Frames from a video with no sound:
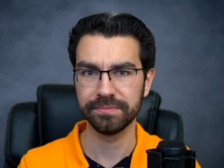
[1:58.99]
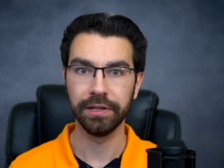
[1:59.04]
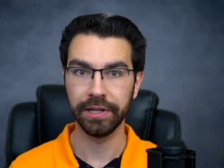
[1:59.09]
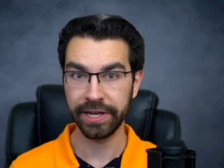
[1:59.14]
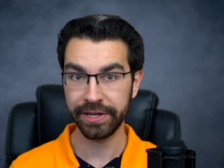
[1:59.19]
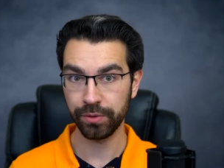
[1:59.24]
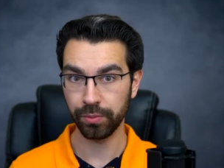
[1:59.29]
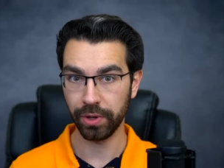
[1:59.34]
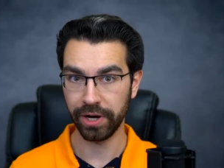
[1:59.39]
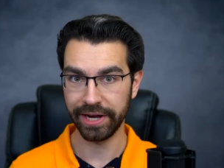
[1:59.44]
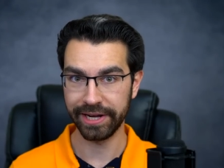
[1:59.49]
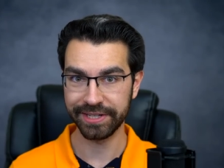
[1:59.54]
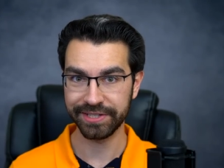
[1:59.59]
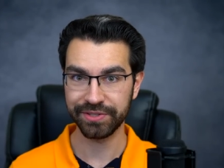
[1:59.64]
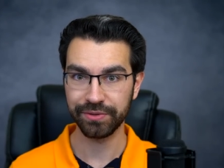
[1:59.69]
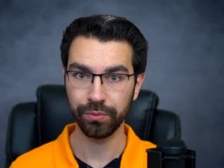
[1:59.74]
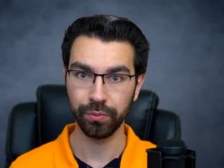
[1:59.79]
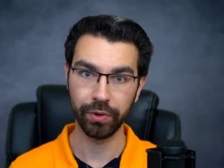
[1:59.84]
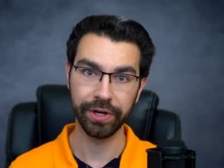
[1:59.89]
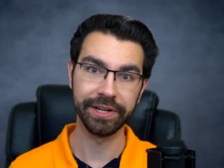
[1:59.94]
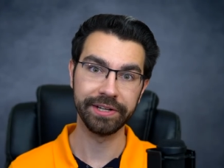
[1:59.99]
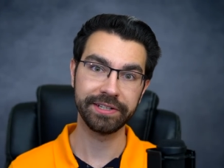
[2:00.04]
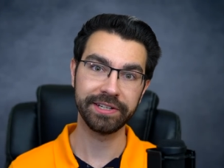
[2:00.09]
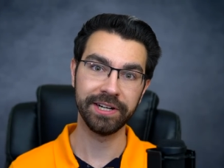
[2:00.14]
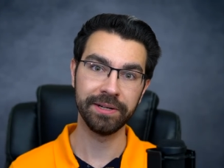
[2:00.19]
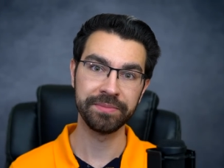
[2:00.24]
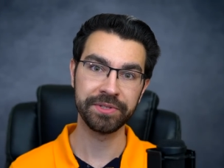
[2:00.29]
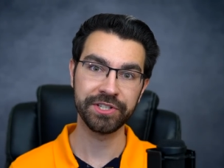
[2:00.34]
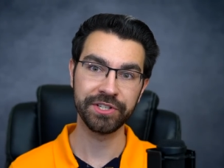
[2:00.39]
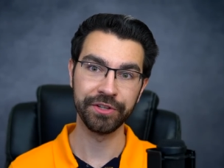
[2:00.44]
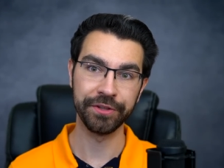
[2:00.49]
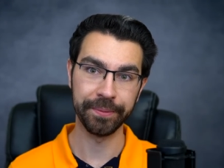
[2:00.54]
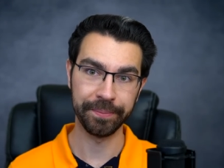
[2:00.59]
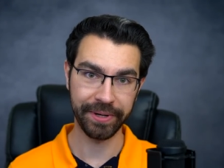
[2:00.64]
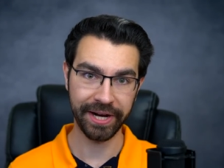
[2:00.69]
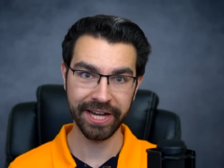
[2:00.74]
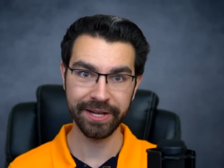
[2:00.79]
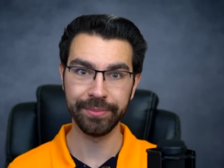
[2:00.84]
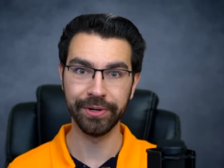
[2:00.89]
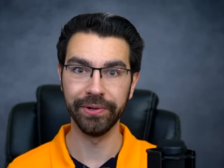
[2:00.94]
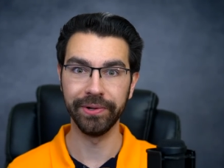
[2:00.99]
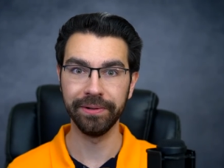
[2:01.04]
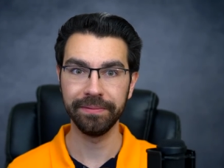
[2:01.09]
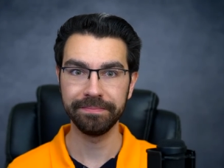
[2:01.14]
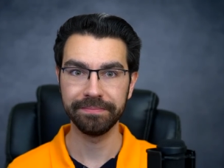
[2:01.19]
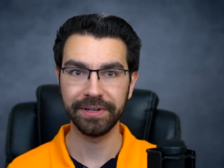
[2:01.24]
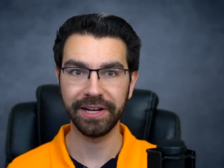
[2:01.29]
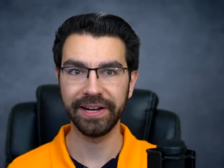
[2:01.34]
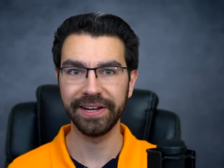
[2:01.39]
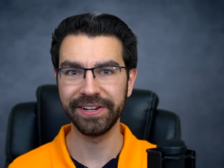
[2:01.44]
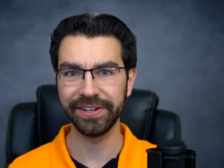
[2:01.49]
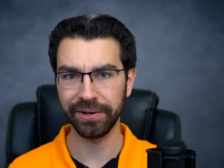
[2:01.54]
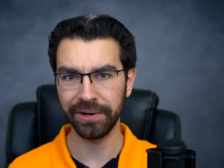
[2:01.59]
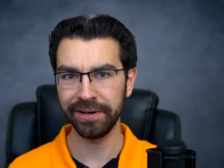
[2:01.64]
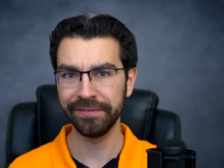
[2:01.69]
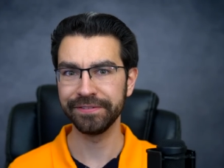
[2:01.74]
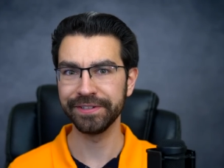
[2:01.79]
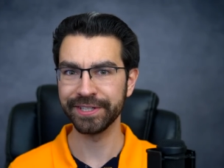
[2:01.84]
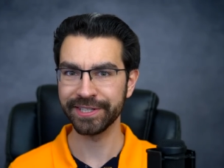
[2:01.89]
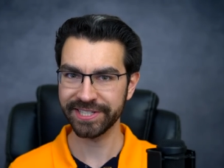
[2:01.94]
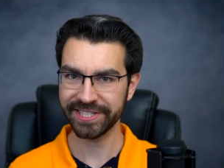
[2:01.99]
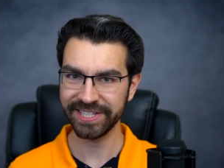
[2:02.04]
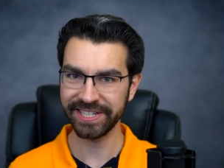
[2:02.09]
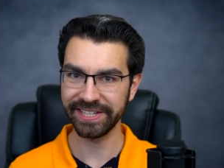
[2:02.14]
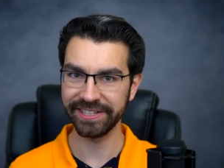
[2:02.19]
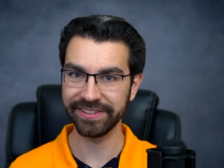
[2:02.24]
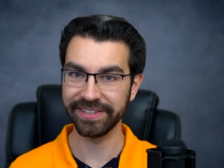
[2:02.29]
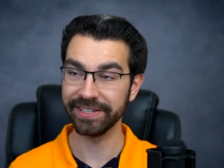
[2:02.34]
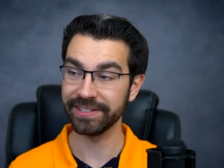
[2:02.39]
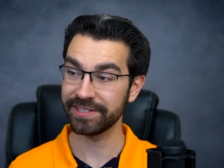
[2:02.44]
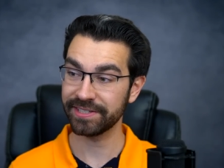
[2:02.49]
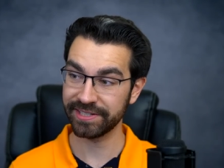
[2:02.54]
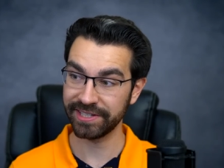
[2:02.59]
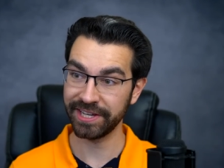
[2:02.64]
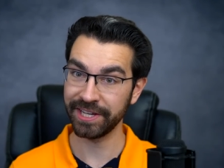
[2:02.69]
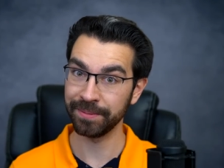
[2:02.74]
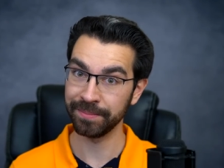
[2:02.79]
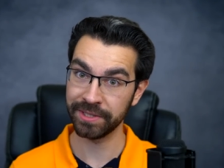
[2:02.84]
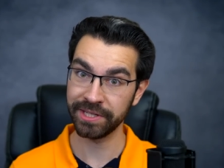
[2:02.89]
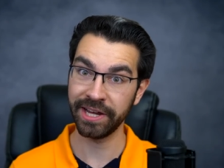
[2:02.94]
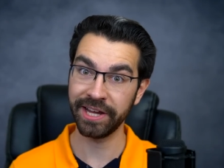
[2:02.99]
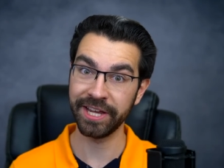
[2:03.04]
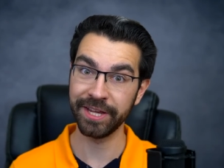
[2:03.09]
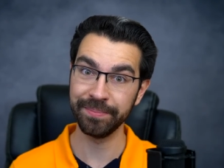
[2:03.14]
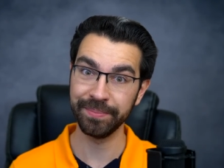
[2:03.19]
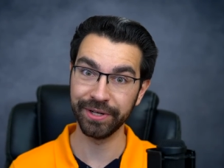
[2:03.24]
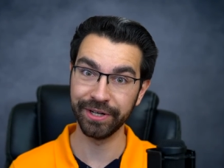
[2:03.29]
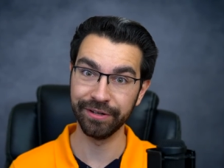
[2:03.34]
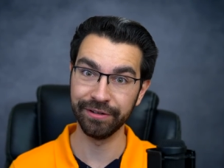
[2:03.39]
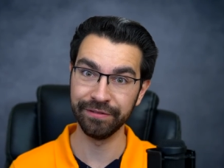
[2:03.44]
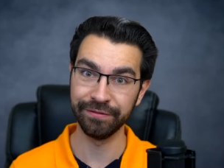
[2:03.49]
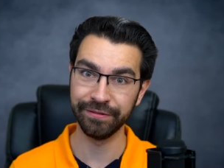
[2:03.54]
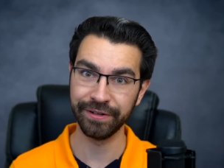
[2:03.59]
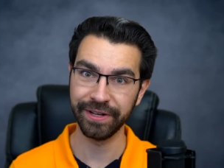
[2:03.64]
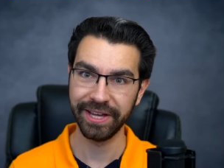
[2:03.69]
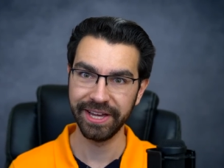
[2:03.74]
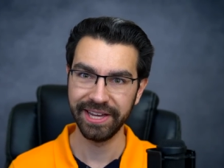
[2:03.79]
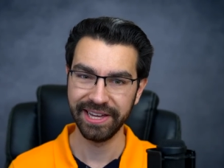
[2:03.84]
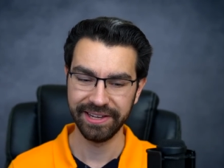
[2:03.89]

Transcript: Likewise, when it comes to the Bible, I often see this same type of